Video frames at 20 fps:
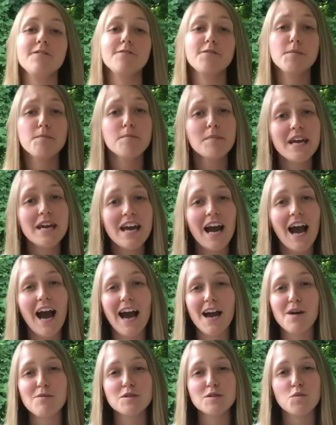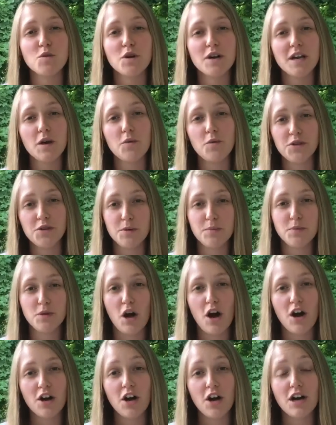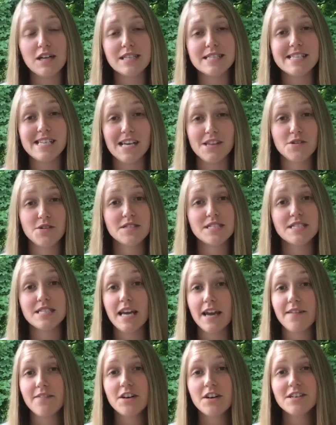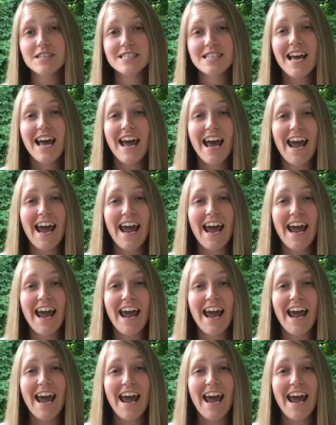For me, I was working with a blog called Southern Savers,